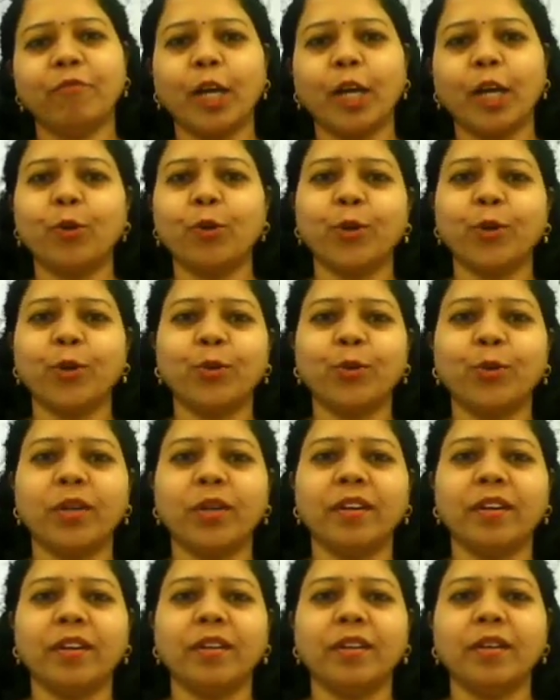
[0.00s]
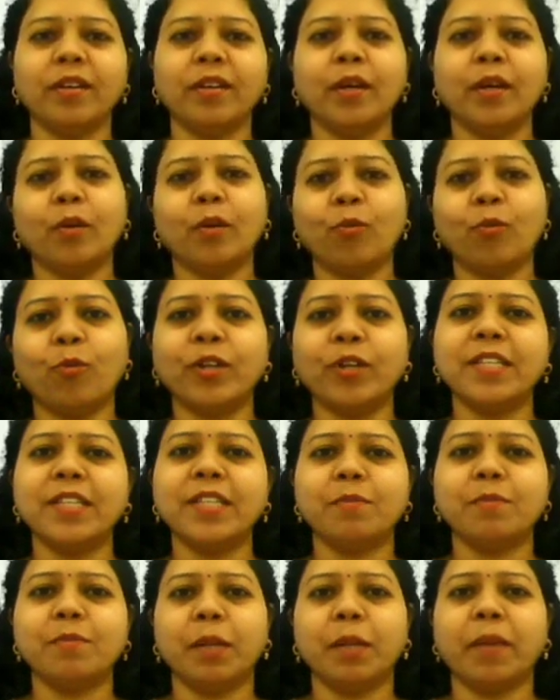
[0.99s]
we are going to learn what
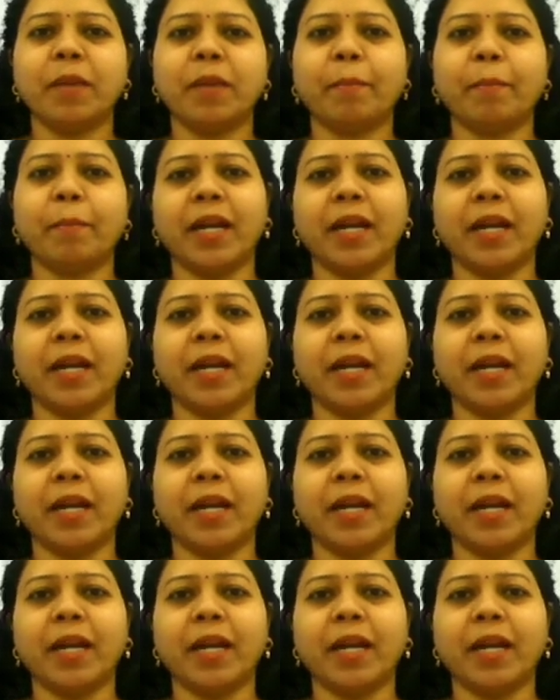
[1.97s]
is meant by